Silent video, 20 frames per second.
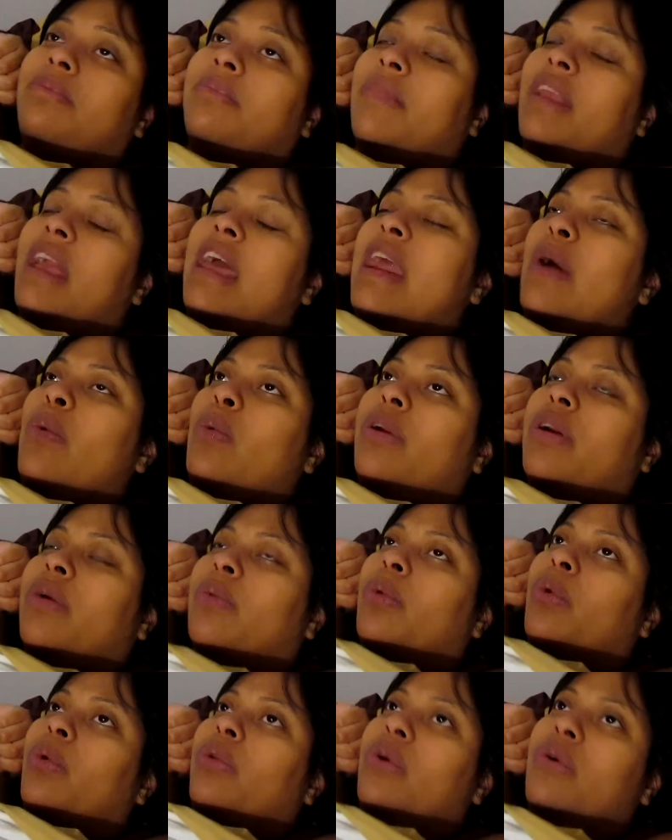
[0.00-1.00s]
and I wouldn't
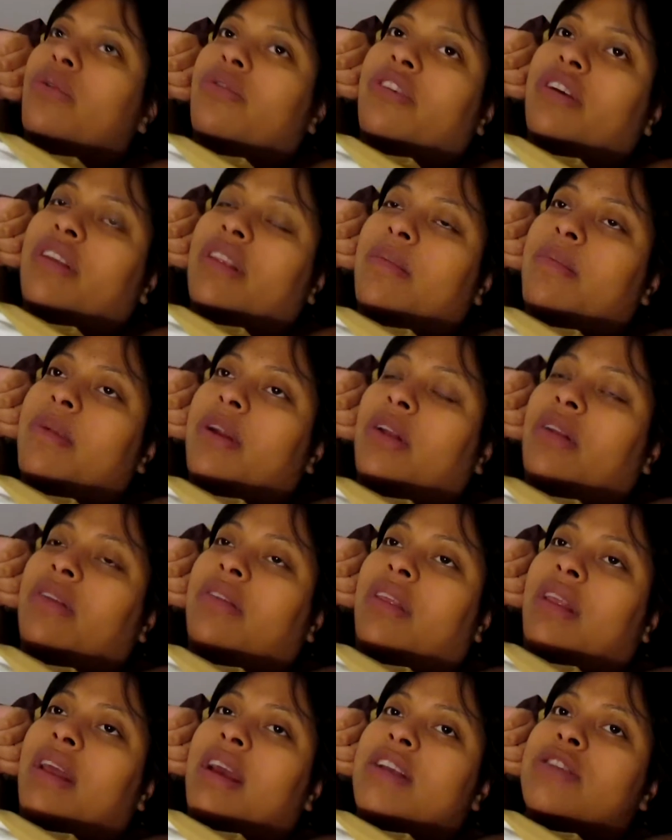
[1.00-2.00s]
roll over in the middle of
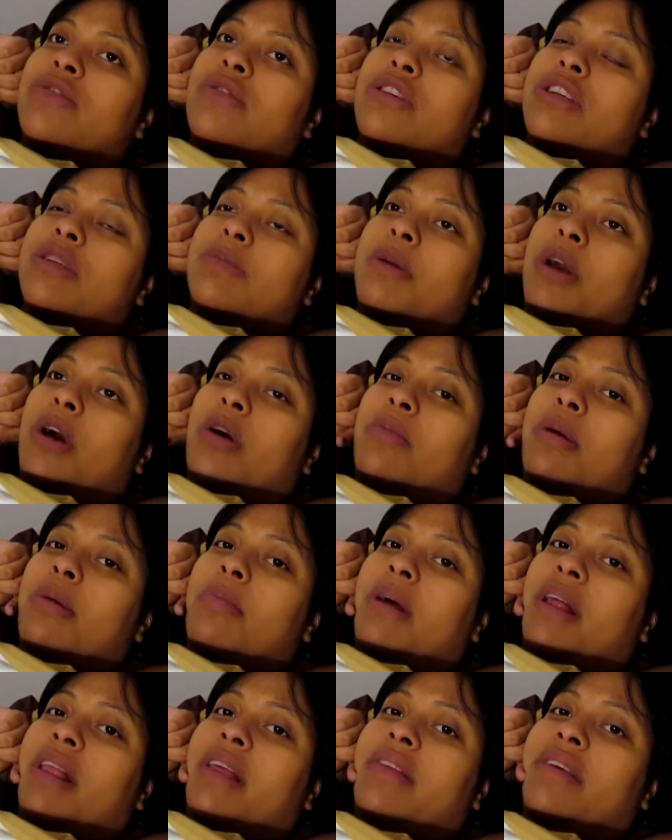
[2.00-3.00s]
the night, so I'd just be on my
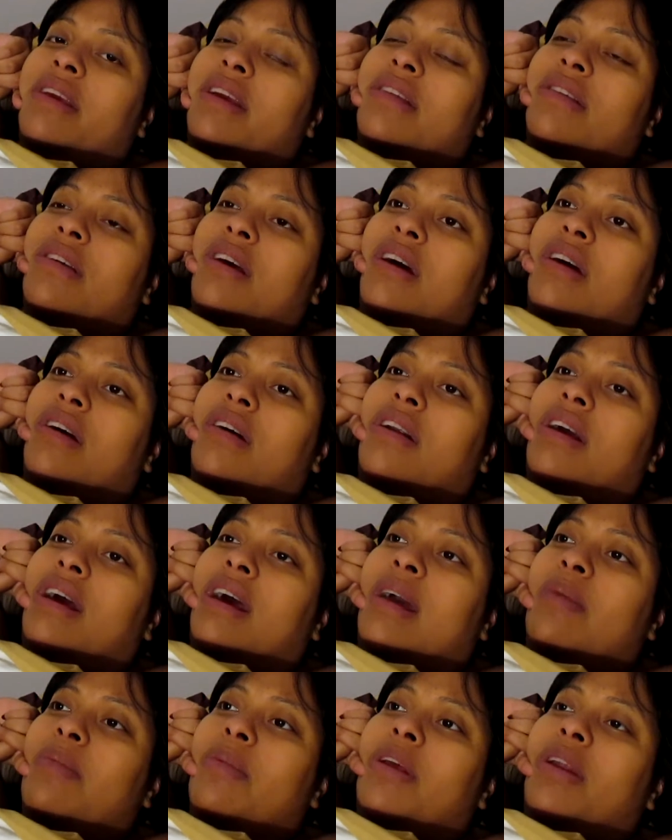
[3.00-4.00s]
belly the entire
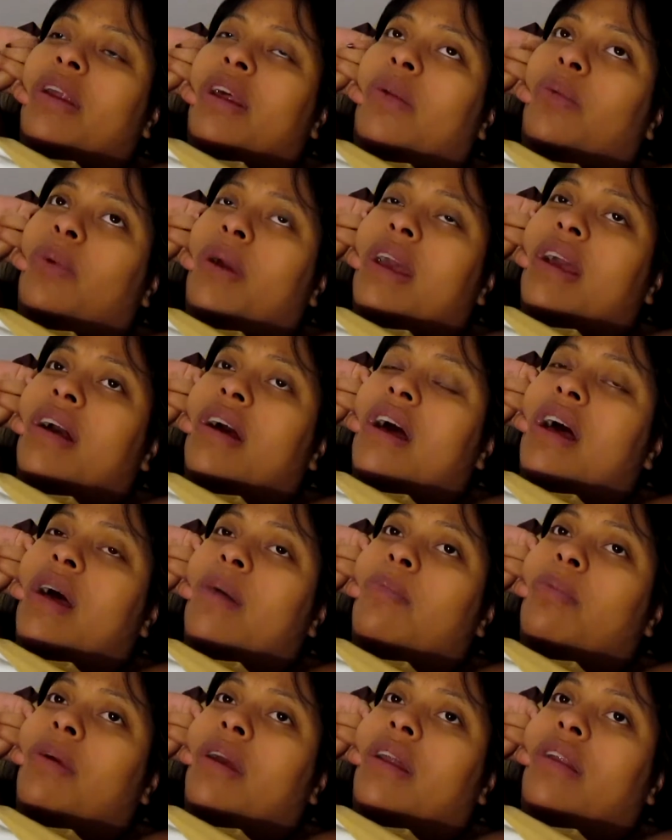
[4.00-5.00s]
time, and then I'd wake
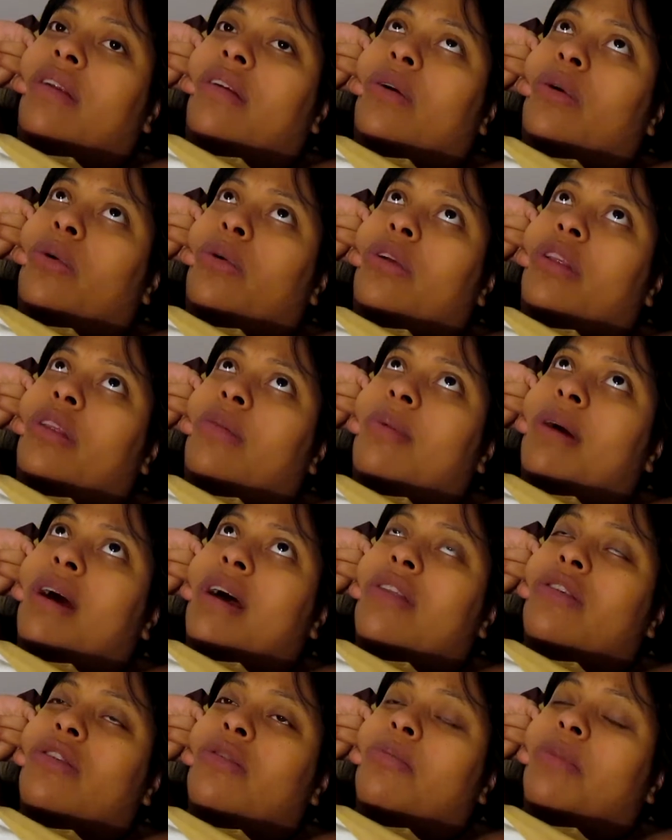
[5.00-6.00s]
up and go to the
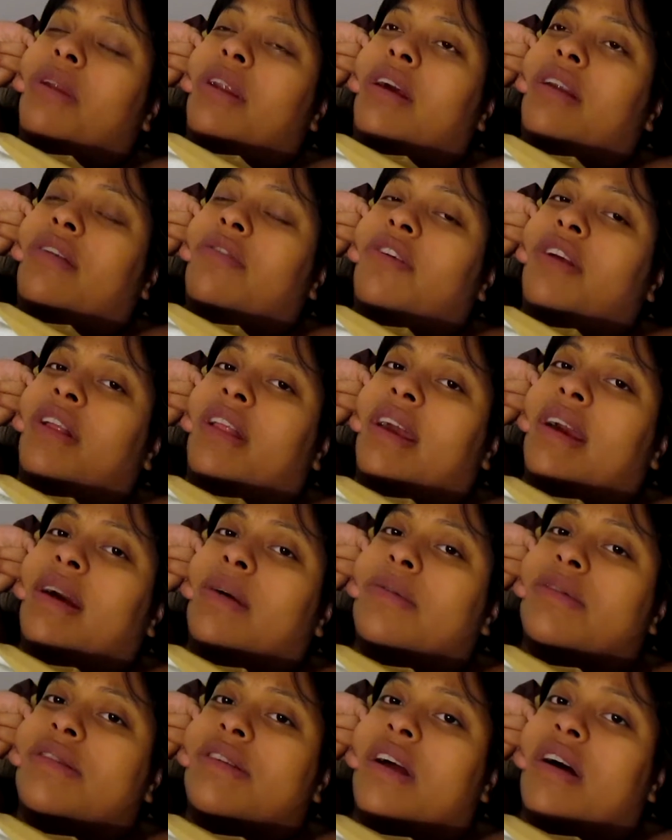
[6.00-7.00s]
bathroom and I'd feel like I
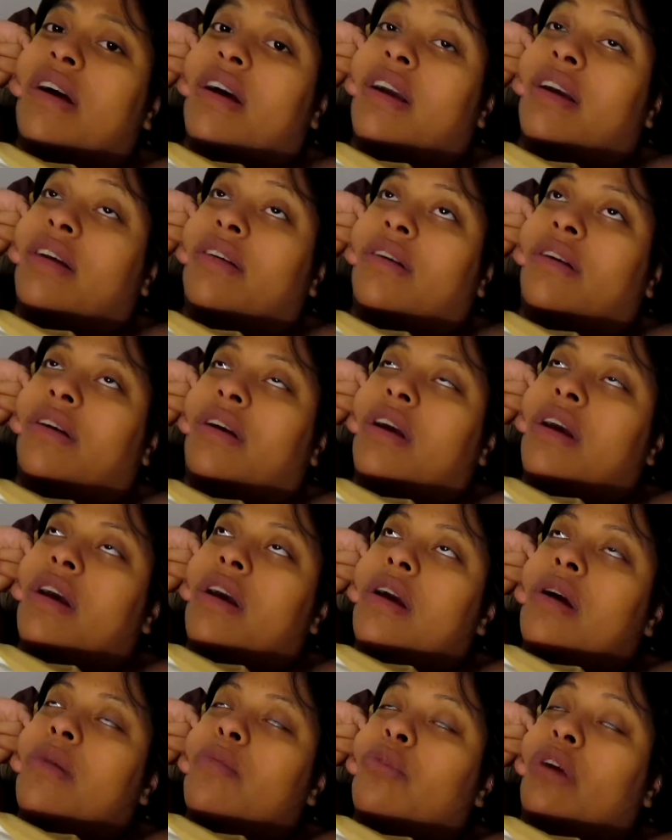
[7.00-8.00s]
was dying,
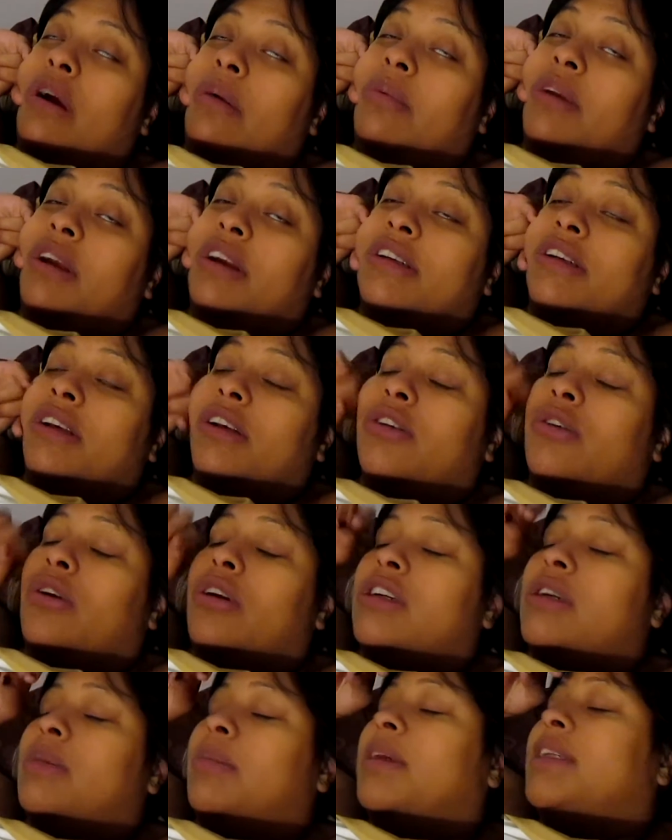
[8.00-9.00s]
probably because I was
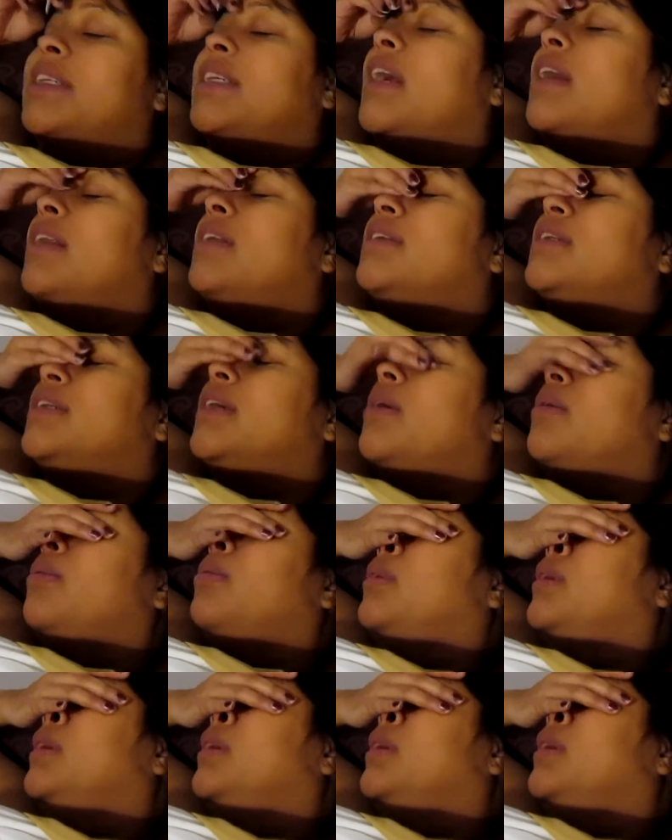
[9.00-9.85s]
crushing my son. So,